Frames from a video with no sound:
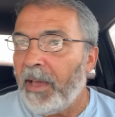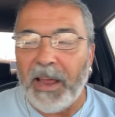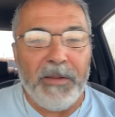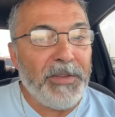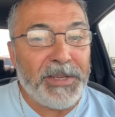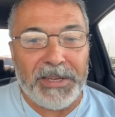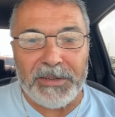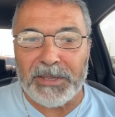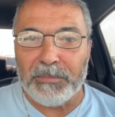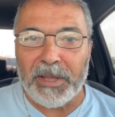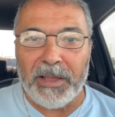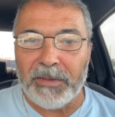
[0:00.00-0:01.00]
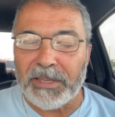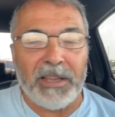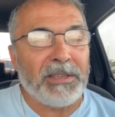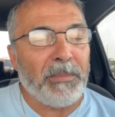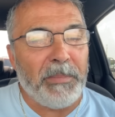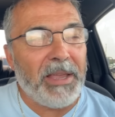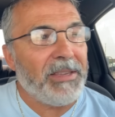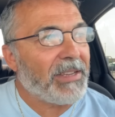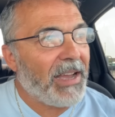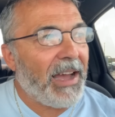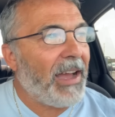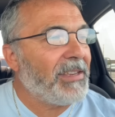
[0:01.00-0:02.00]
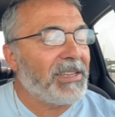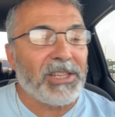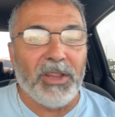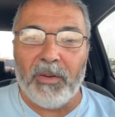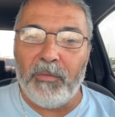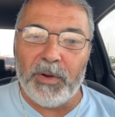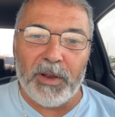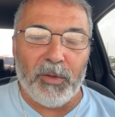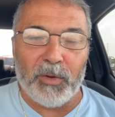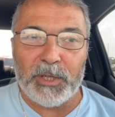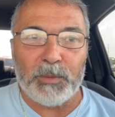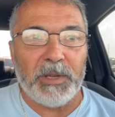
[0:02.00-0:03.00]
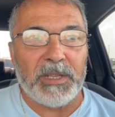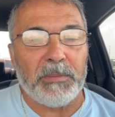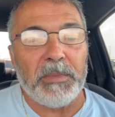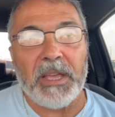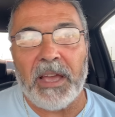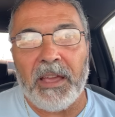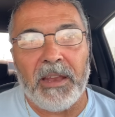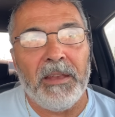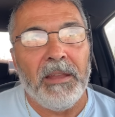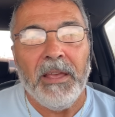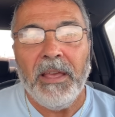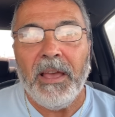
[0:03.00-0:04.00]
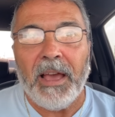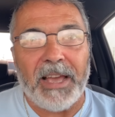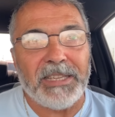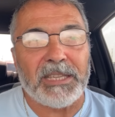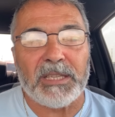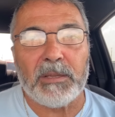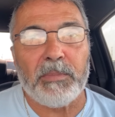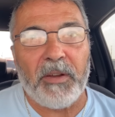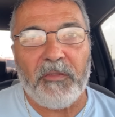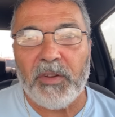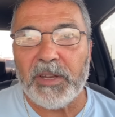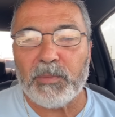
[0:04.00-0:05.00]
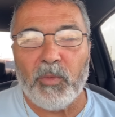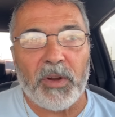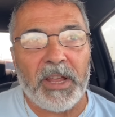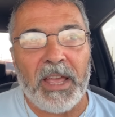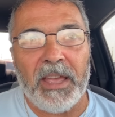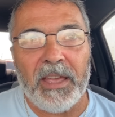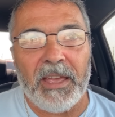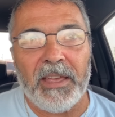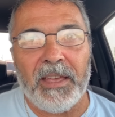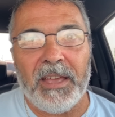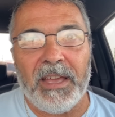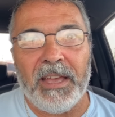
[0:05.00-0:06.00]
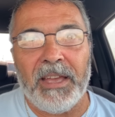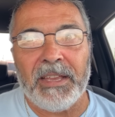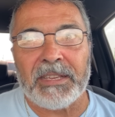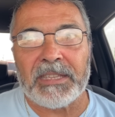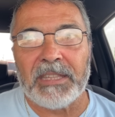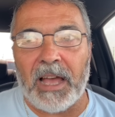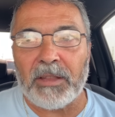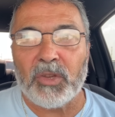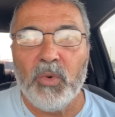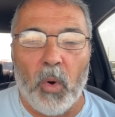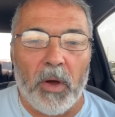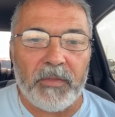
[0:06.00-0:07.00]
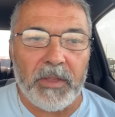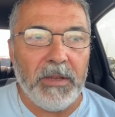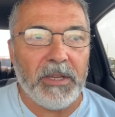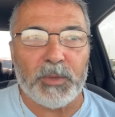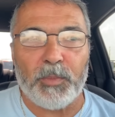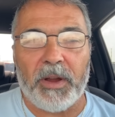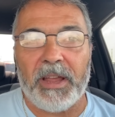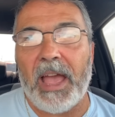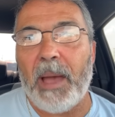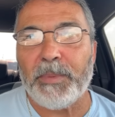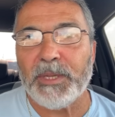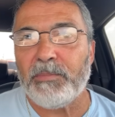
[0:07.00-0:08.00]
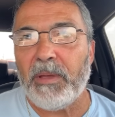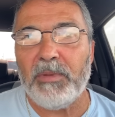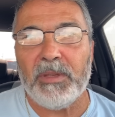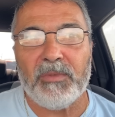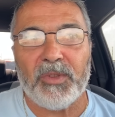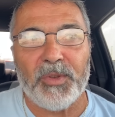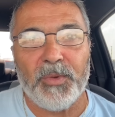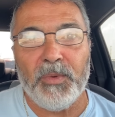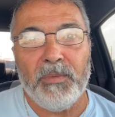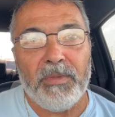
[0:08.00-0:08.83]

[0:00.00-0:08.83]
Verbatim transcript: and if he shares something else, it's amazing. I just love when the Lord speaks to me. And as I said to my friend this morning, it, it's not too often. It's probably, it happens maybe two,